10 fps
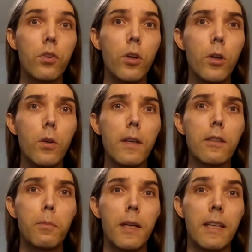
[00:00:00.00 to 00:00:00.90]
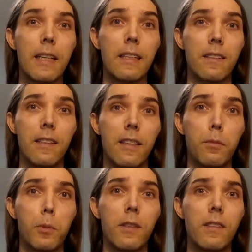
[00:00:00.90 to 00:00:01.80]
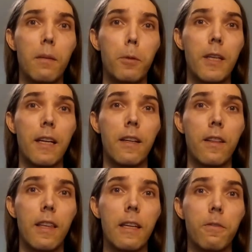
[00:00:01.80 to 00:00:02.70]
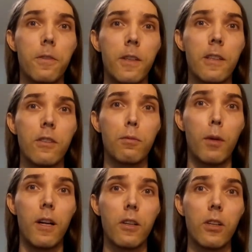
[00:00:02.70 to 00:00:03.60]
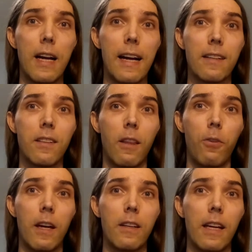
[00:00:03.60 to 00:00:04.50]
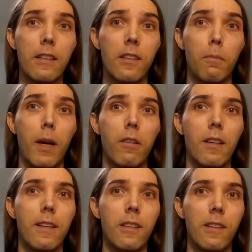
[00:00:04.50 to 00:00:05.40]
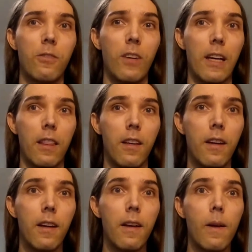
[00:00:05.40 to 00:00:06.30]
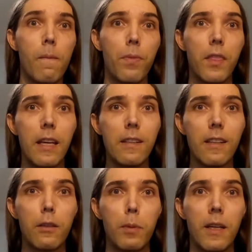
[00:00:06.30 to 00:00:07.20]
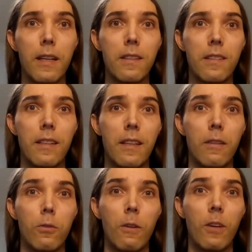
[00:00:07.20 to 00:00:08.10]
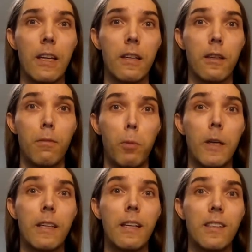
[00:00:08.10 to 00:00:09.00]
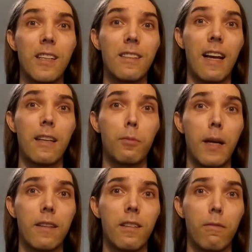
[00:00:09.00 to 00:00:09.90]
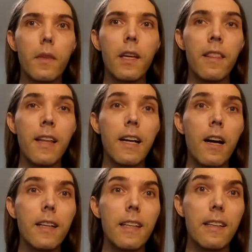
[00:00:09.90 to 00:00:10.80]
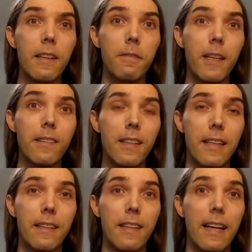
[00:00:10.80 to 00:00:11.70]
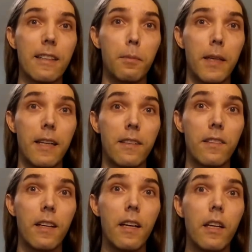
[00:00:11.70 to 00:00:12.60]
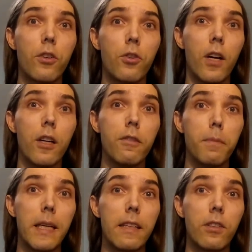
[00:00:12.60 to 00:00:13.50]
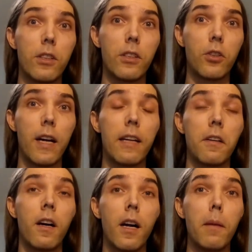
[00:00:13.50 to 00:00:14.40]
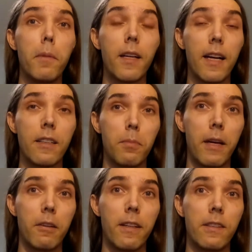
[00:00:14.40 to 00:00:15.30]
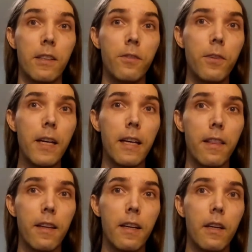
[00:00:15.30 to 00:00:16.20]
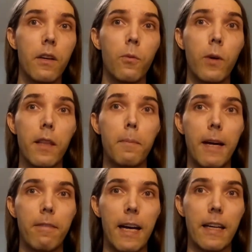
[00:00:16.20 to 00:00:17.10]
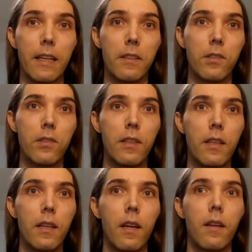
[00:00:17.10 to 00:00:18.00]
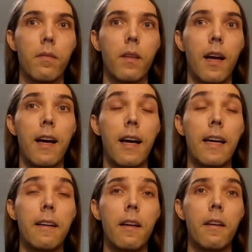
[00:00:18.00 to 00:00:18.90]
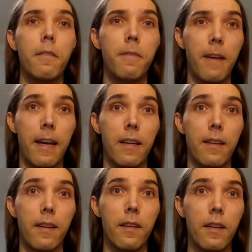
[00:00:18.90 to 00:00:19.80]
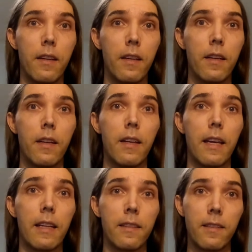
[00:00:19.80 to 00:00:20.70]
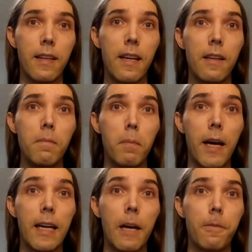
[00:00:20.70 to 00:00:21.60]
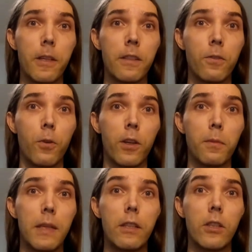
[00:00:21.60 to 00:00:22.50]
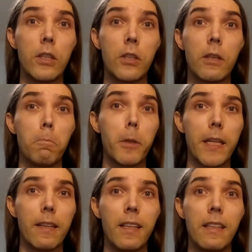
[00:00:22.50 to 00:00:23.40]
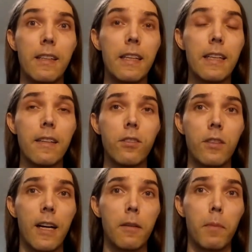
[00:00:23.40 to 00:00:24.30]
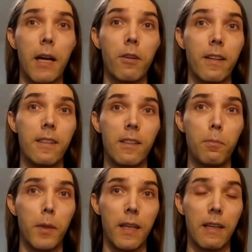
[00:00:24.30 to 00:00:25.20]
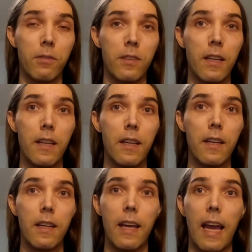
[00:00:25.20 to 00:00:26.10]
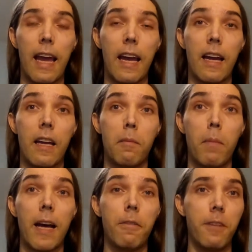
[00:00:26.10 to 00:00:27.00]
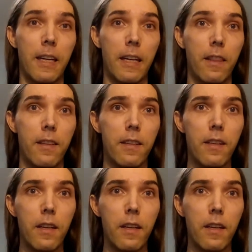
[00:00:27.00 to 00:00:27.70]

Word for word: Two experiences precipitated the first small cracks in the foundation of my religious faith. These experiences revealed pernicious aspects of the cognitive dissonance I experienced drove me to try to harmonize my religious faith with my values. I failed. Instead, my efforts forced me to completely deconstruct my religious beliefs and my faith.